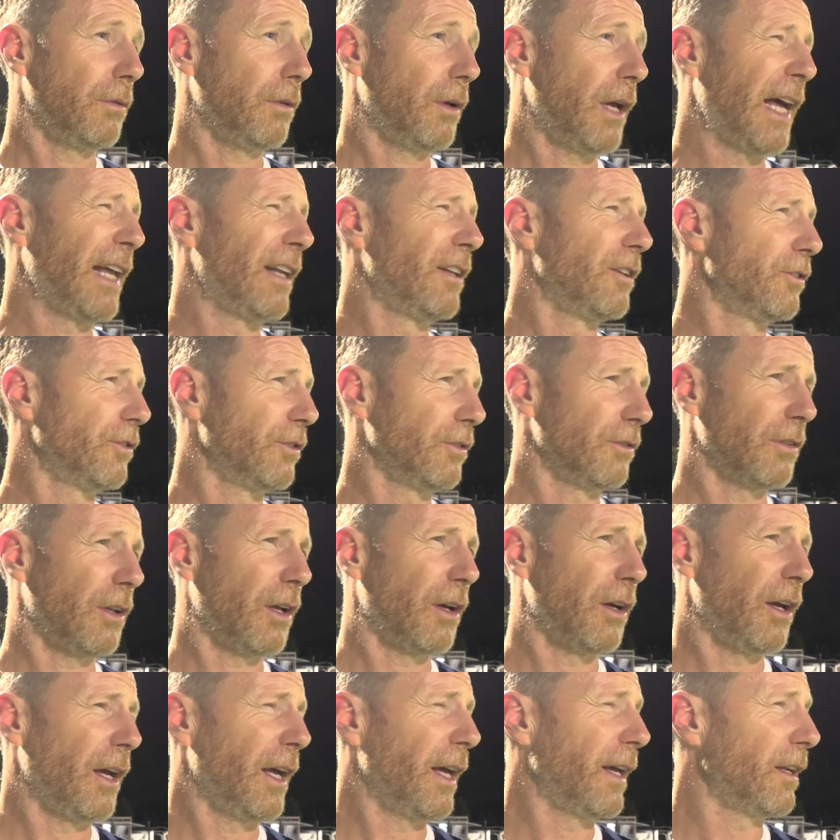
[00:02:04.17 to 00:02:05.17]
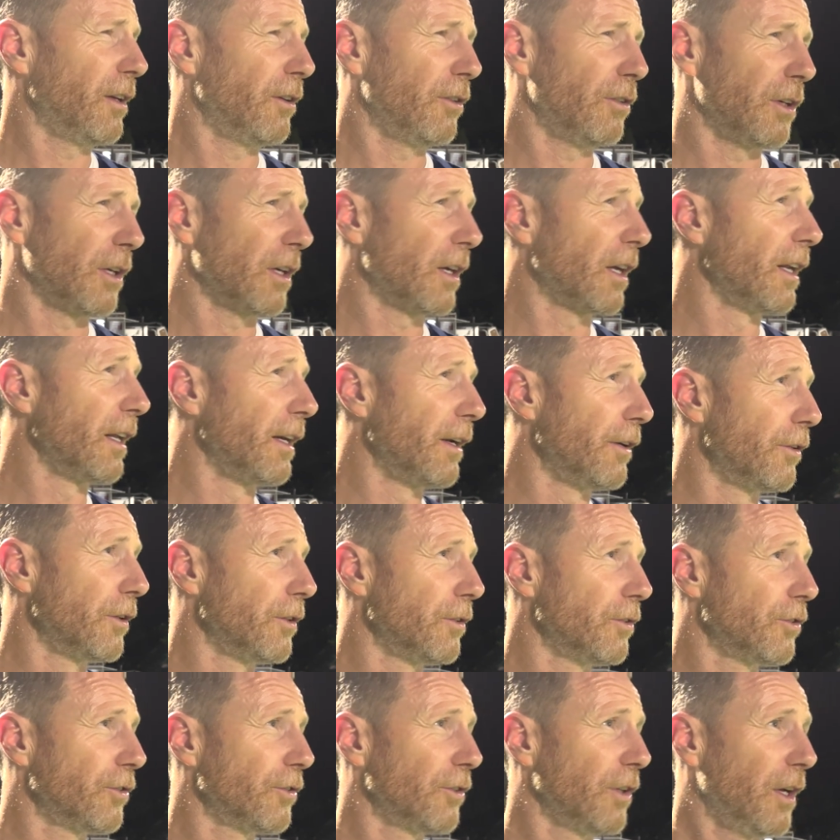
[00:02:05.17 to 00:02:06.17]
headers and a header and a
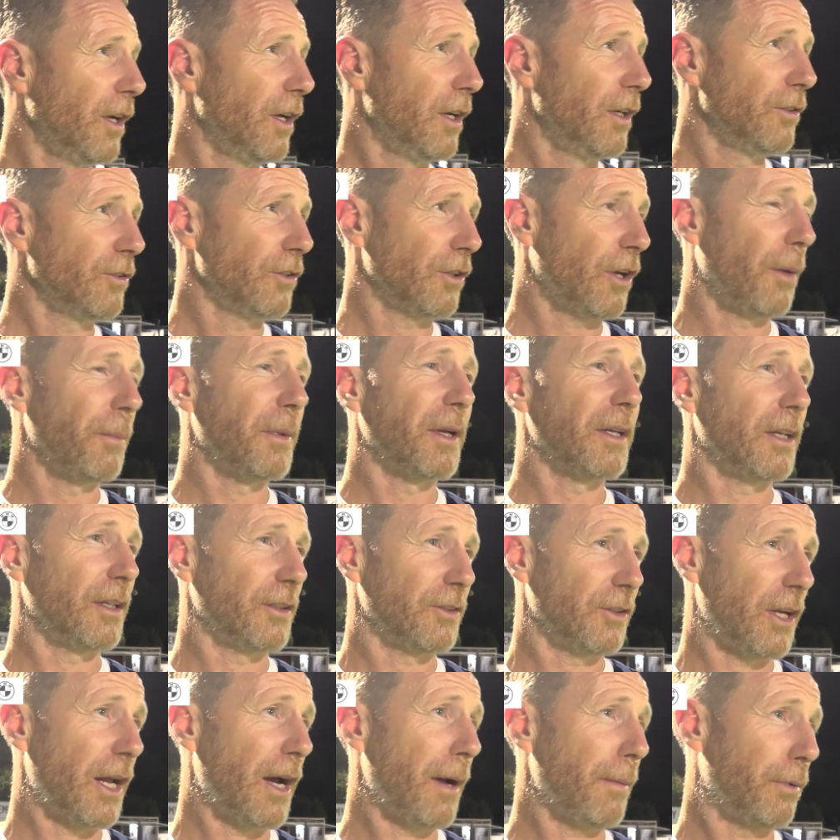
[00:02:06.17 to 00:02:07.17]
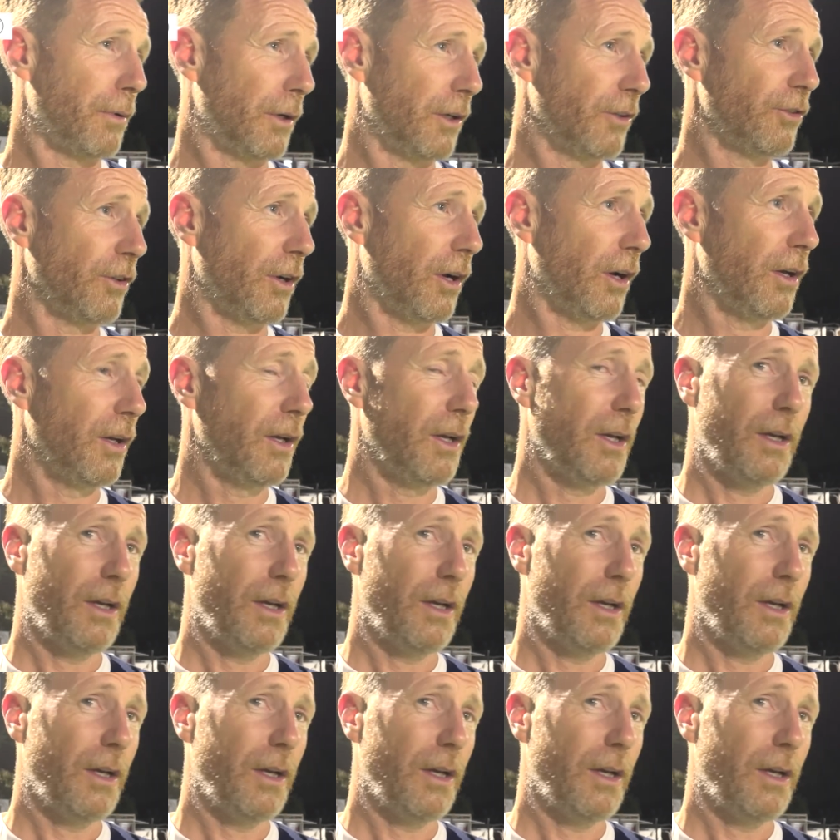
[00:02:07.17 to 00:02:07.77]
clearance to come in under that pressure.